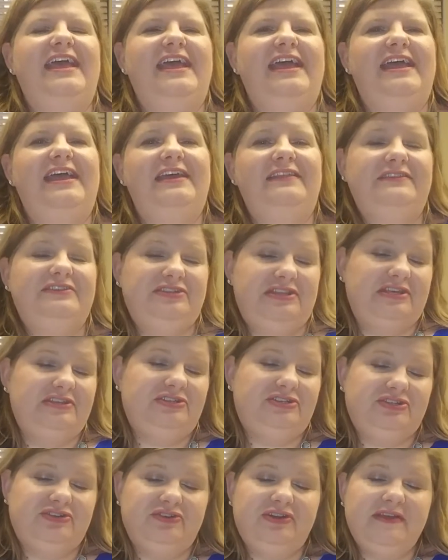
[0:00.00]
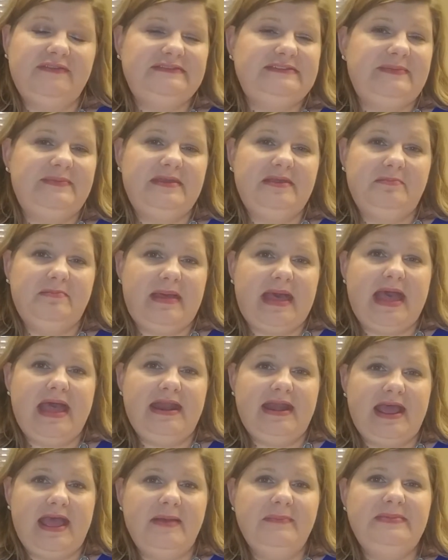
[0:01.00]
then sure enough, something
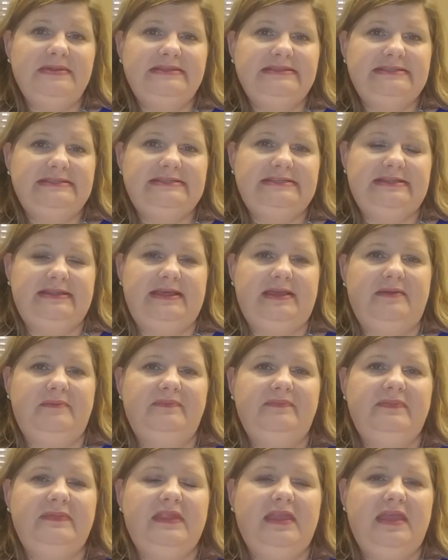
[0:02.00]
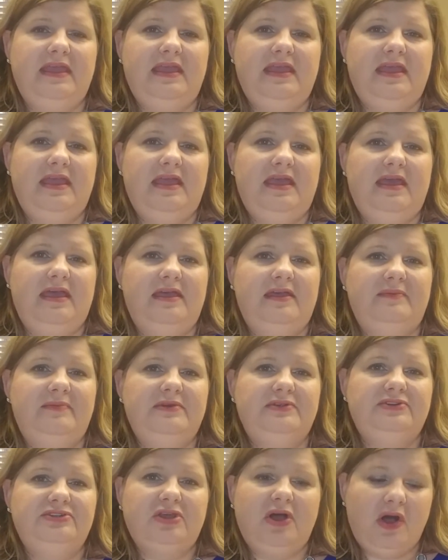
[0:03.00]
bad happens to them.
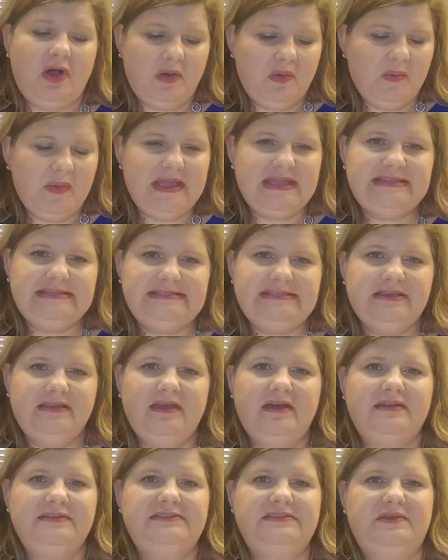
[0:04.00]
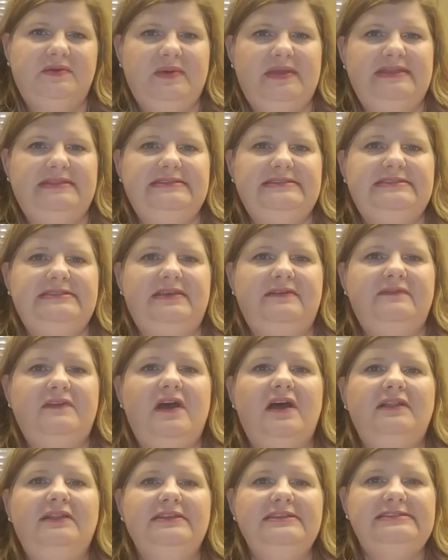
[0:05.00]
There's always the consequence of
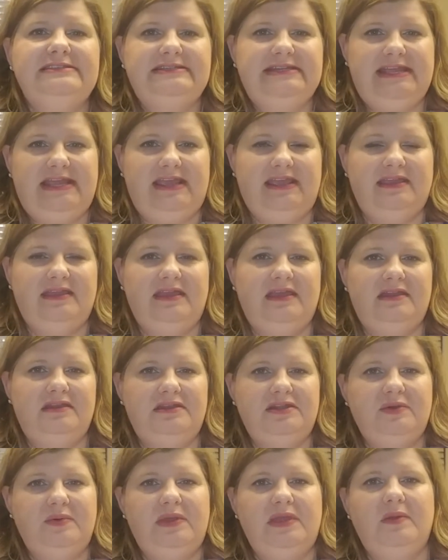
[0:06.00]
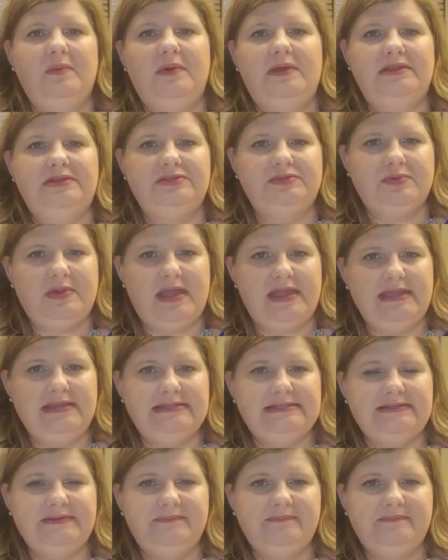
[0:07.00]
not listening and doing what is right.